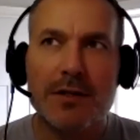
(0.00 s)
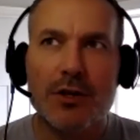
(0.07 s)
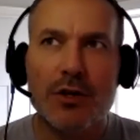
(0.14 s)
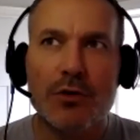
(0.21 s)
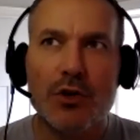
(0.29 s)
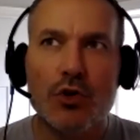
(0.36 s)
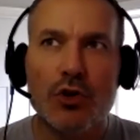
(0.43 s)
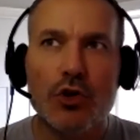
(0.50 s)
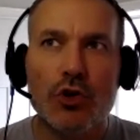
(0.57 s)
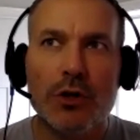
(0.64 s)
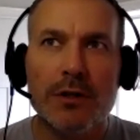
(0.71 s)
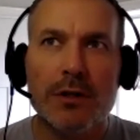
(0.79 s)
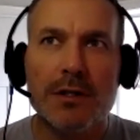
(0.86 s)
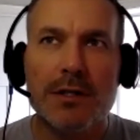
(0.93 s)
you
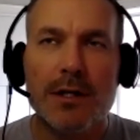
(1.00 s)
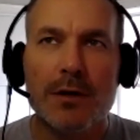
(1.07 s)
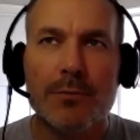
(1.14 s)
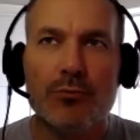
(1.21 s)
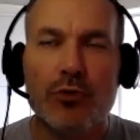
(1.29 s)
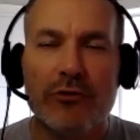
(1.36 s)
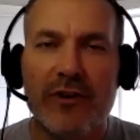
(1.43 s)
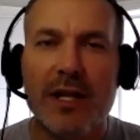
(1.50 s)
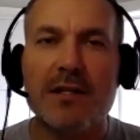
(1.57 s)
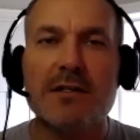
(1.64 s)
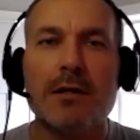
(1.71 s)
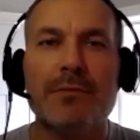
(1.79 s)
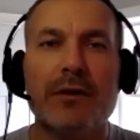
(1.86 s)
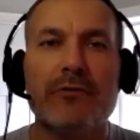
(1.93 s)
couldn't prevent
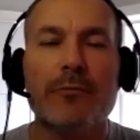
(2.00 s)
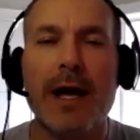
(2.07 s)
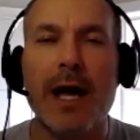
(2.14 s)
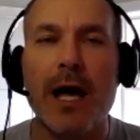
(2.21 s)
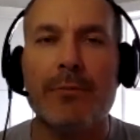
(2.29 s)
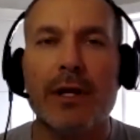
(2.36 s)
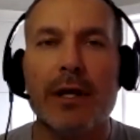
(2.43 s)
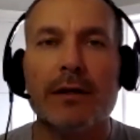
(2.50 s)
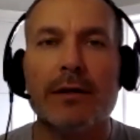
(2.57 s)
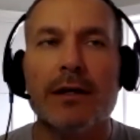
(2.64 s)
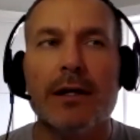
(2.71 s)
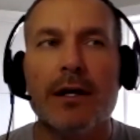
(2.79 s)
something from happening.